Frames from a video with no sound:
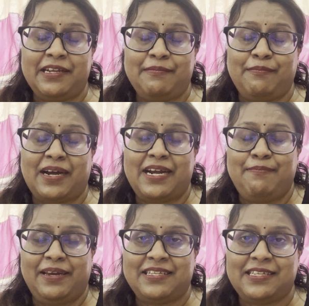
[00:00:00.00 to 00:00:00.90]
my
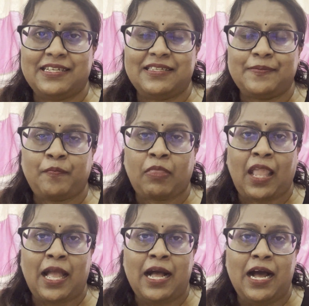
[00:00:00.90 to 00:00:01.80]
blessings,
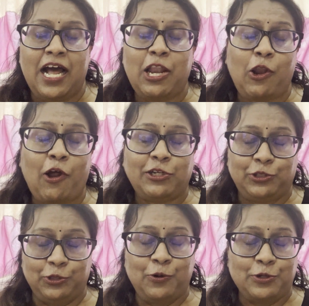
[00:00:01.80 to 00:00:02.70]
a lot
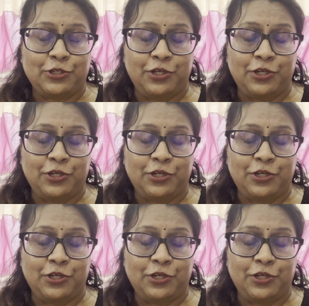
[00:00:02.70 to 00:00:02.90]
don't.